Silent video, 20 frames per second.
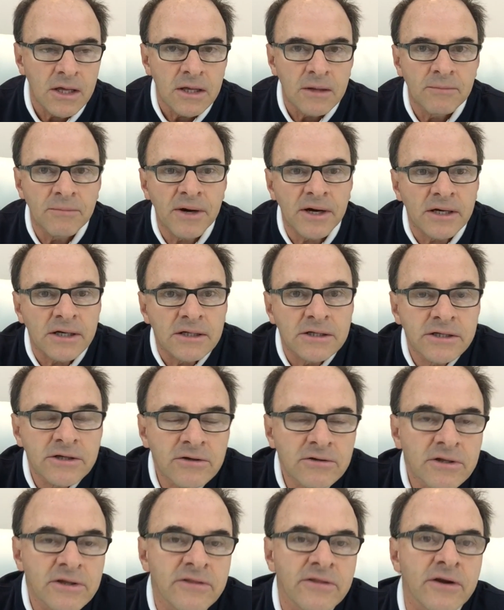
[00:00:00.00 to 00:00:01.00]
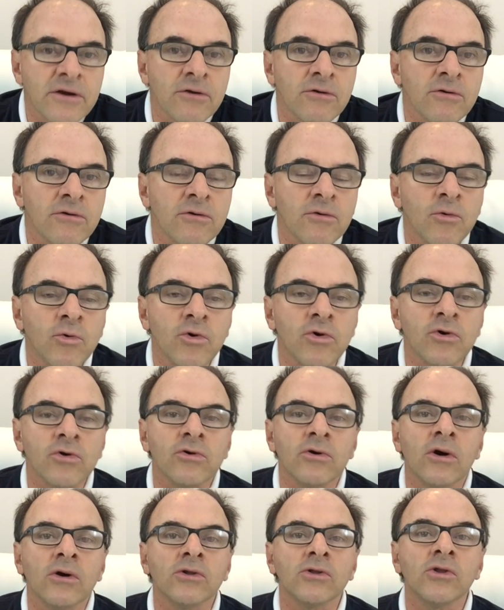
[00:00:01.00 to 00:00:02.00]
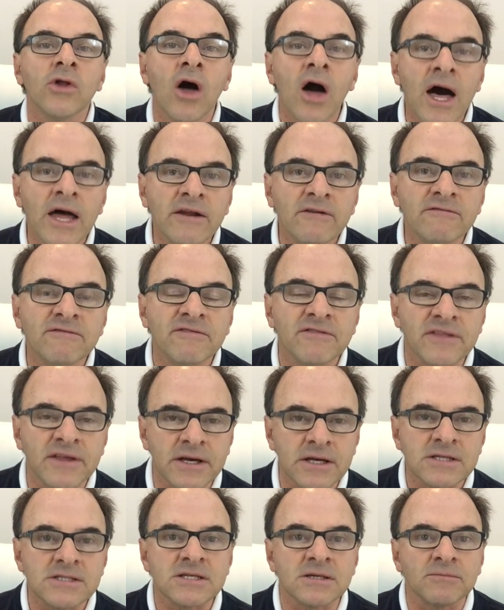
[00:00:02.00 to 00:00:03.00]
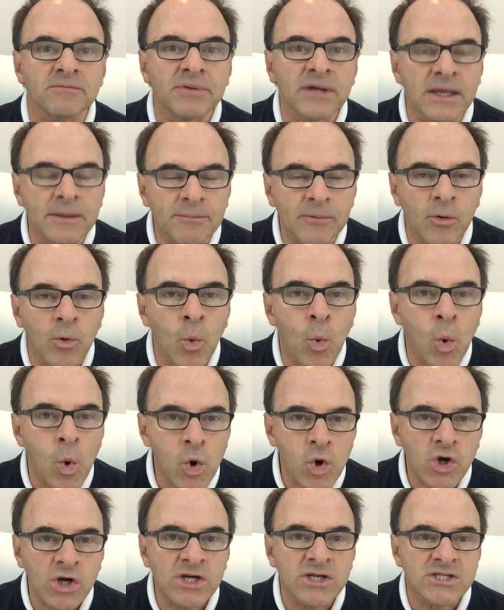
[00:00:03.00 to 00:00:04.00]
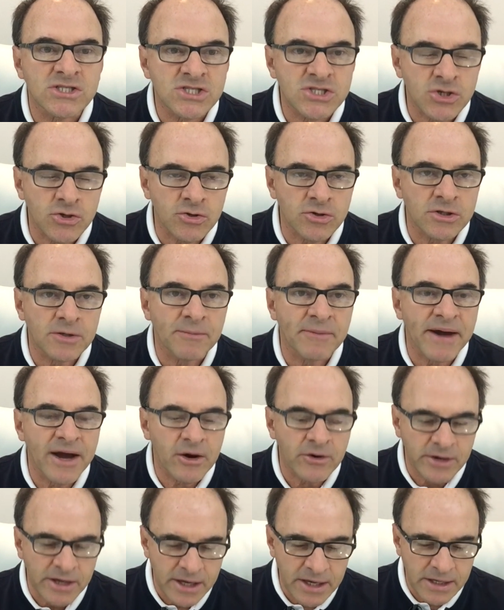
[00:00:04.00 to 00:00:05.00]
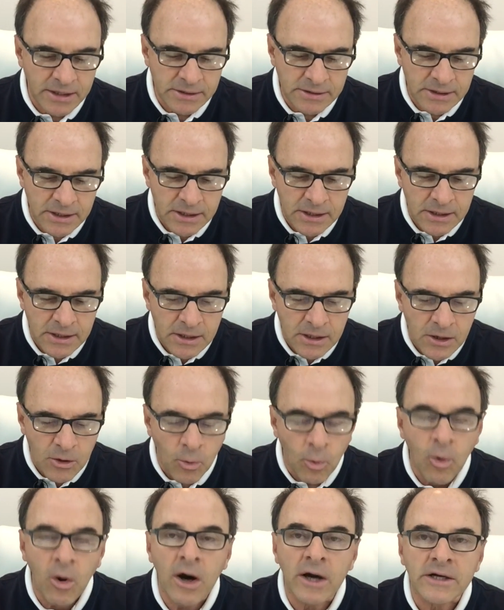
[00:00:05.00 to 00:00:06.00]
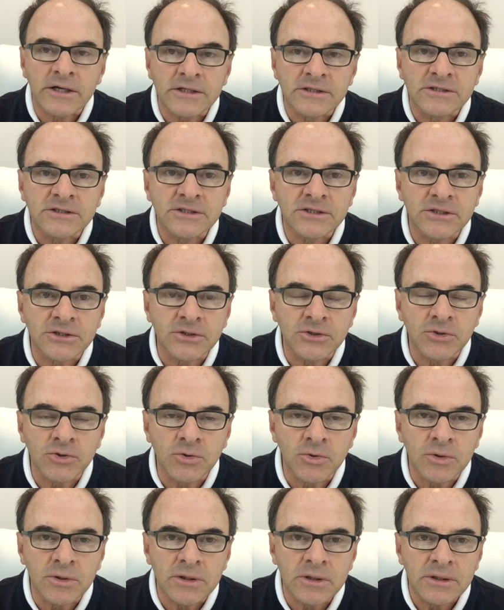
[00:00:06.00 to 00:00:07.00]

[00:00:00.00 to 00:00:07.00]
But clearly there were a lot of things that people were concerned about and wanted to